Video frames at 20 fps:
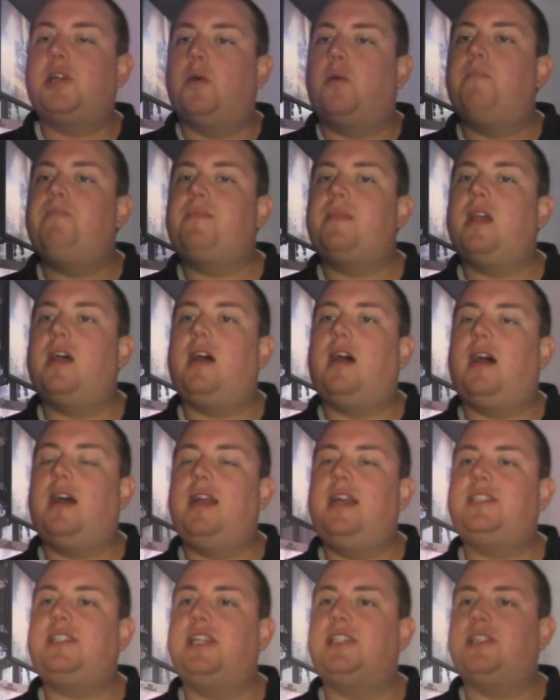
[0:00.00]
So
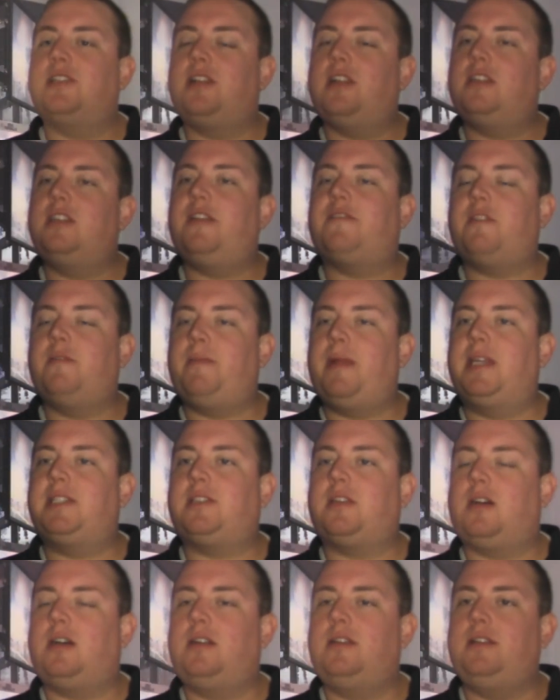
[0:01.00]
it's a little different
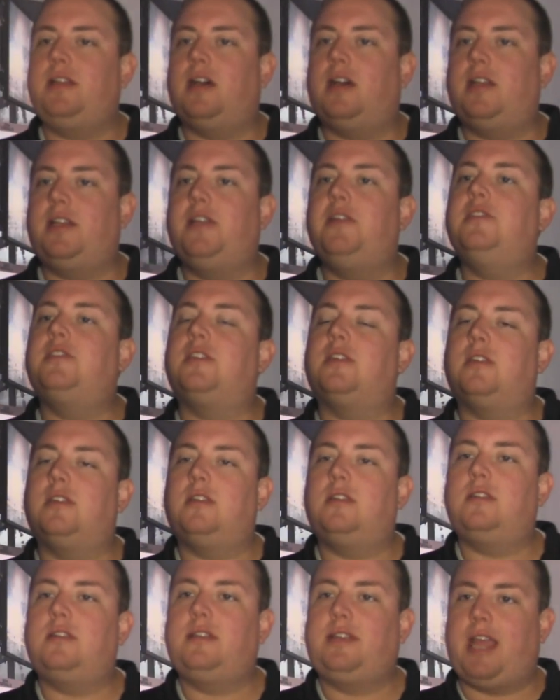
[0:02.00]
based on
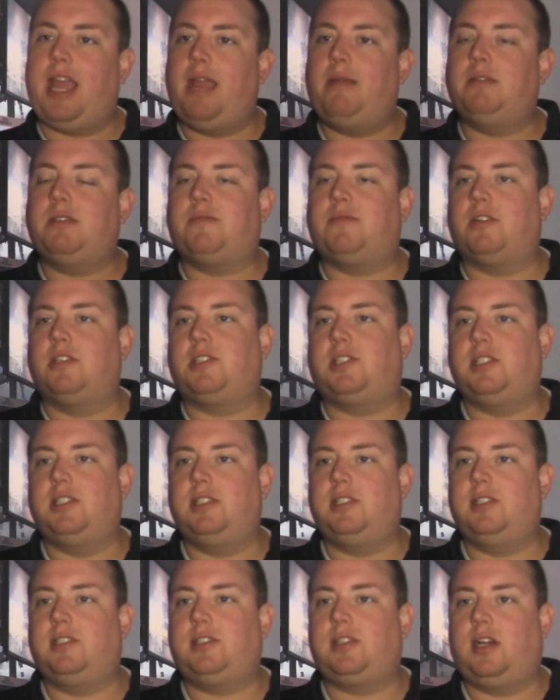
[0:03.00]
user games
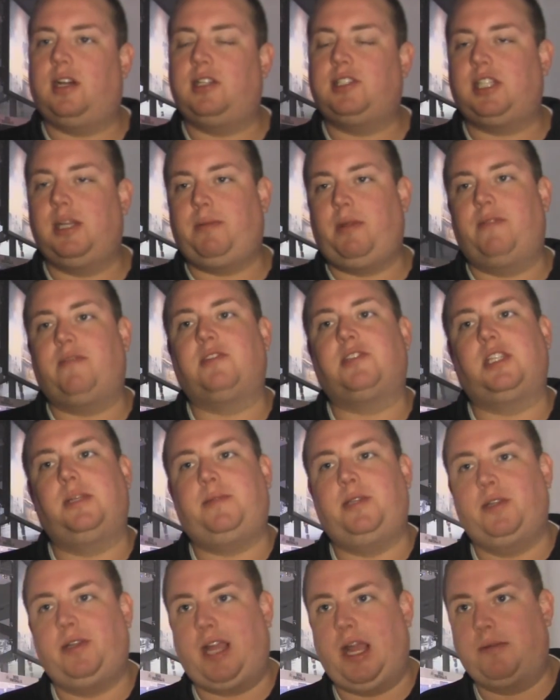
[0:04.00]
versus CPU
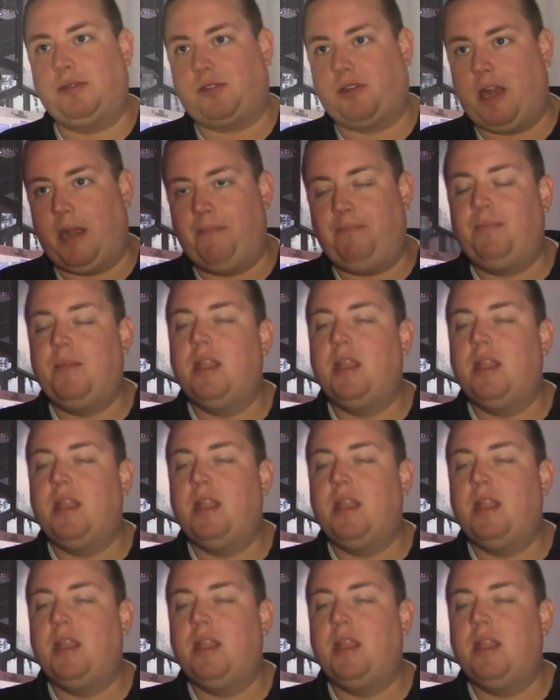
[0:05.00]
versus CPU games, right?